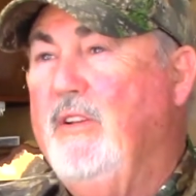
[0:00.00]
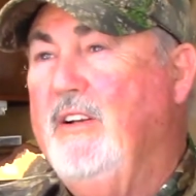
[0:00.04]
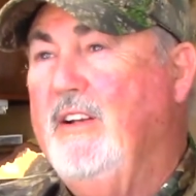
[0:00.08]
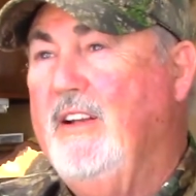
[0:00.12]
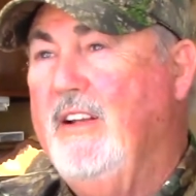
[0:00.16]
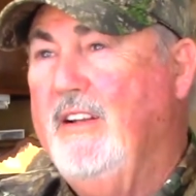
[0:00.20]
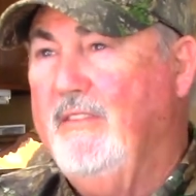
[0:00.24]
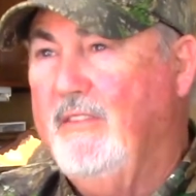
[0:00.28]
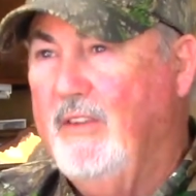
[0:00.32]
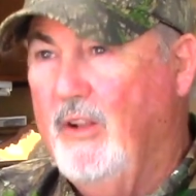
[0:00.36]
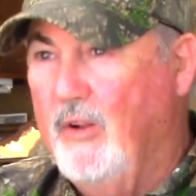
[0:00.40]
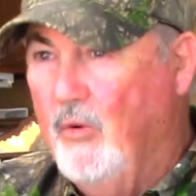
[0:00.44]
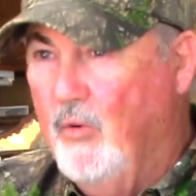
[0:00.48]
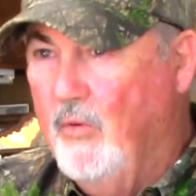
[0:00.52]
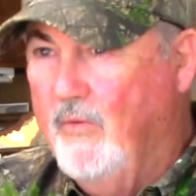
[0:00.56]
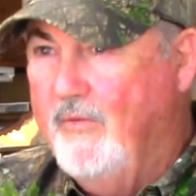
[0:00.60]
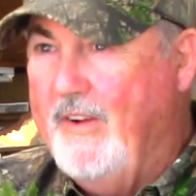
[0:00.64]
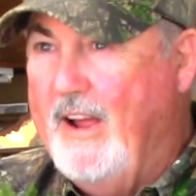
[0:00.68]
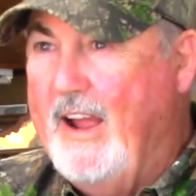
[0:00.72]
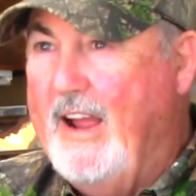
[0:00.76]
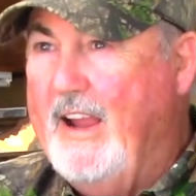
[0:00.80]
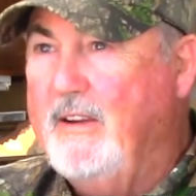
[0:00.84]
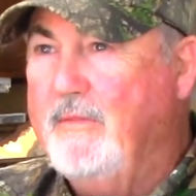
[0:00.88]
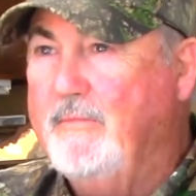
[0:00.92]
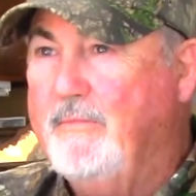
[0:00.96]
The old
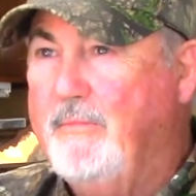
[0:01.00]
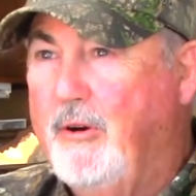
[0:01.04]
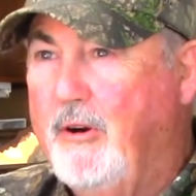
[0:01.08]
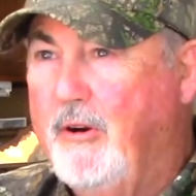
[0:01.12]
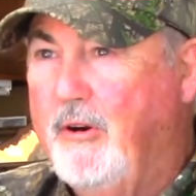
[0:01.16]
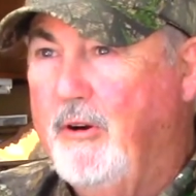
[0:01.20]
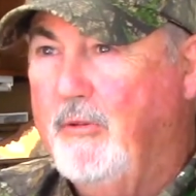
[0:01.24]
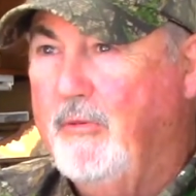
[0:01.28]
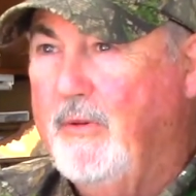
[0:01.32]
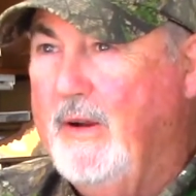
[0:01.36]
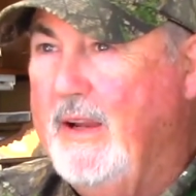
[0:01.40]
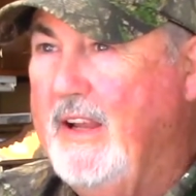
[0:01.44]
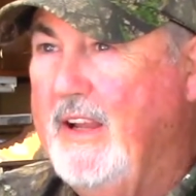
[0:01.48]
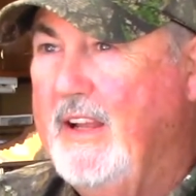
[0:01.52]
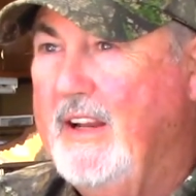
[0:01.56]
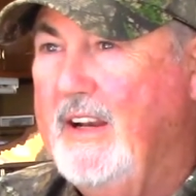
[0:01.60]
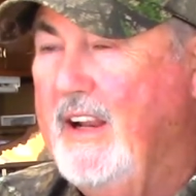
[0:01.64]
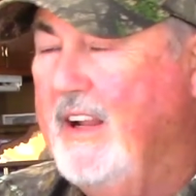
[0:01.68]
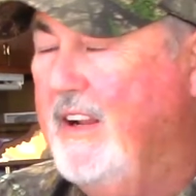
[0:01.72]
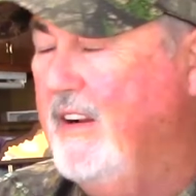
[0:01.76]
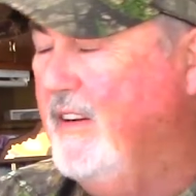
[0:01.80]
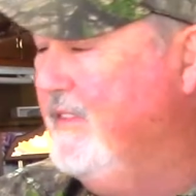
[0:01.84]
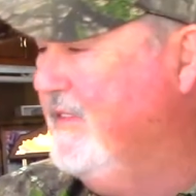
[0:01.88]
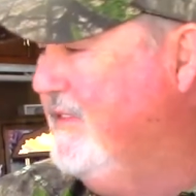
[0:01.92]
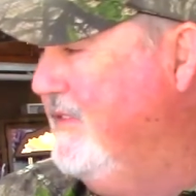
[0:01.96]
fighting purr we had,
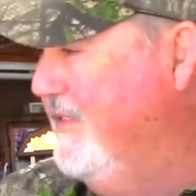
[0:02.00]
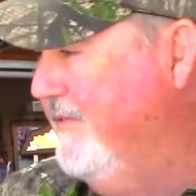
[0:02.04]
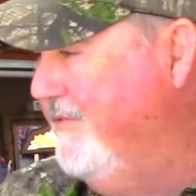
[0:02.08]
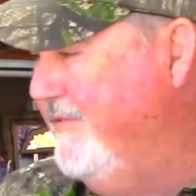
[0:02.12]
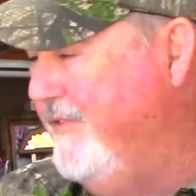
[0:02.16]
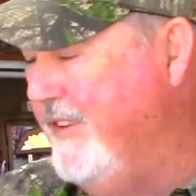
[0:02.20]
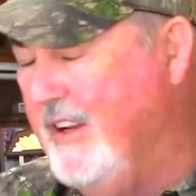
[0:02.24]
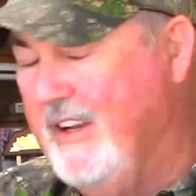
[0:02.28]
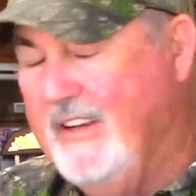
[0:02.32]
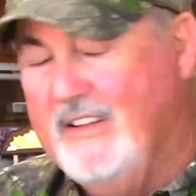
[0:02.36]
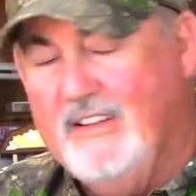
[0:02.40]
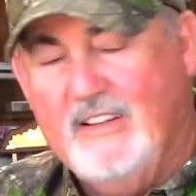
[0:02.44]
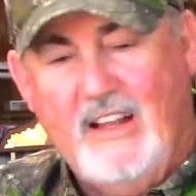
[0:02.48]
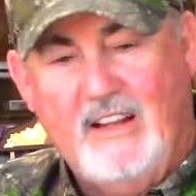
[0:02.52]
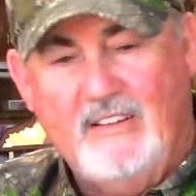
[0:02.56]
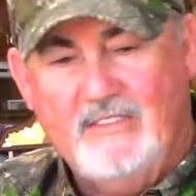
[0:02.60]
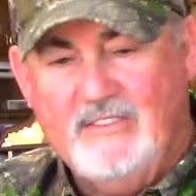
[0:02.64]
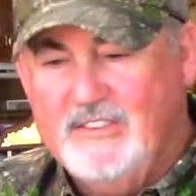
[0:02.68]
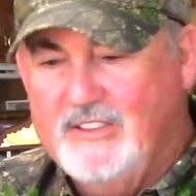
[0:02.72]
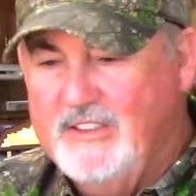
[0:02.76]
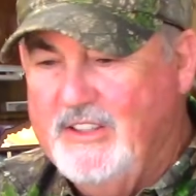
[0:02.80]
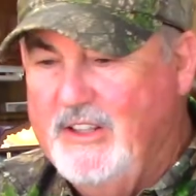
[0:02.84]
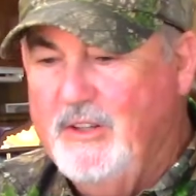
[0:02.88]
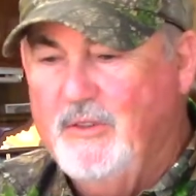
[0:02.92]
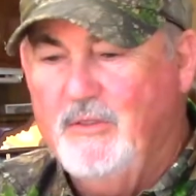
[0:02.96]
I'd
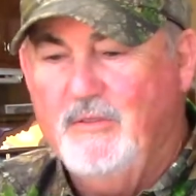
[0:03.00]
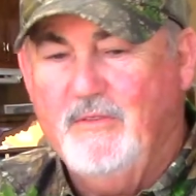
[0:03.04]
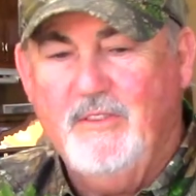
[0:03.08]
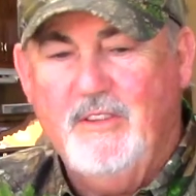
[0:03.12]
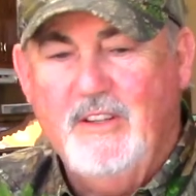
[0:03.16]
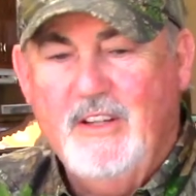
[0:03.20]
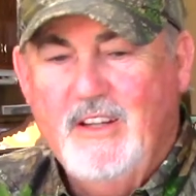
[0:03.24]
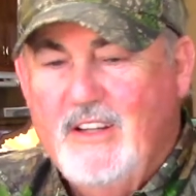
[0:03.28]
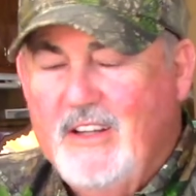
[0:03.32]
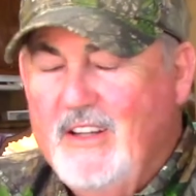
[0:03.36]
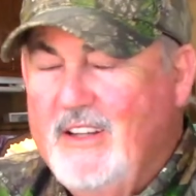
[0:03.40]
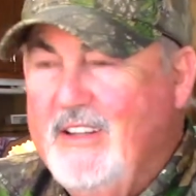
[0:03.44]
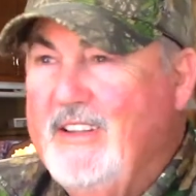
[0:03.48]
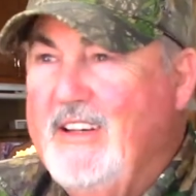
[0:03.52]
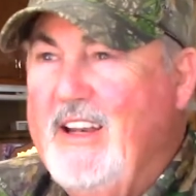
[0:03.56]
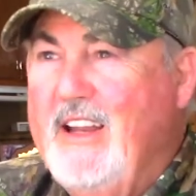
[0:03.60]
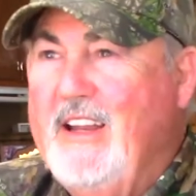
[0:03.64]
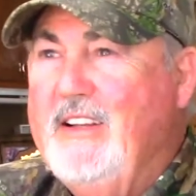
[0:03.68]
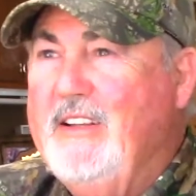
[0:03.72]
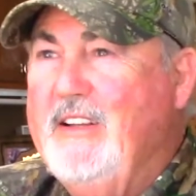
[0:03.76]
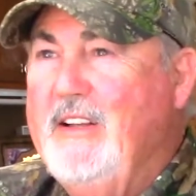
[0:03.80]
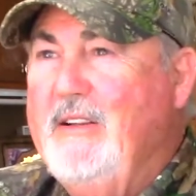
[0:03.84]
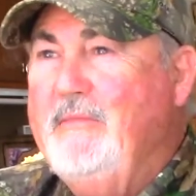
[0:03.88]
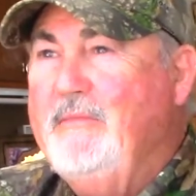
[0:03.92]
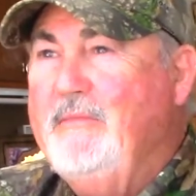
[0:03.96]
still take them